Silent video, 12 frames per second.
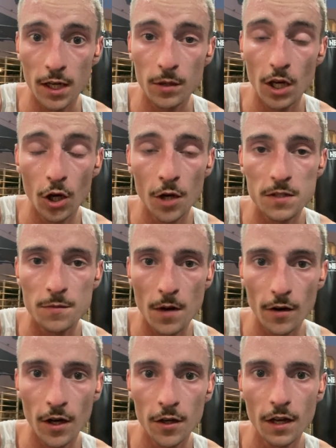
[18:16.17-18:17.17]
We go home
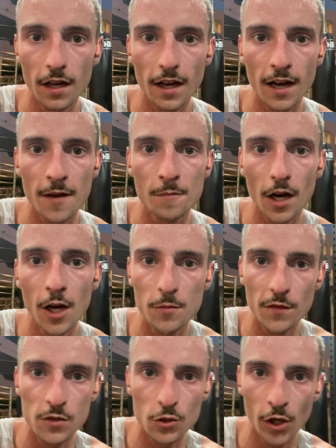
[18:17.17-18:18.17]
tomorrow, but I hope you've
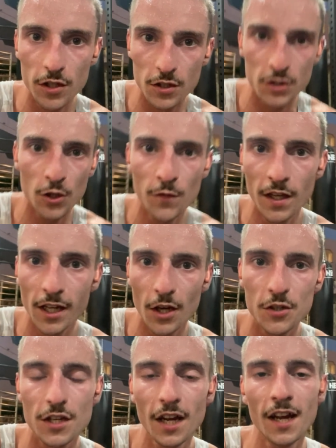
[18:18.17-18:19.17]
enjoyed the two videos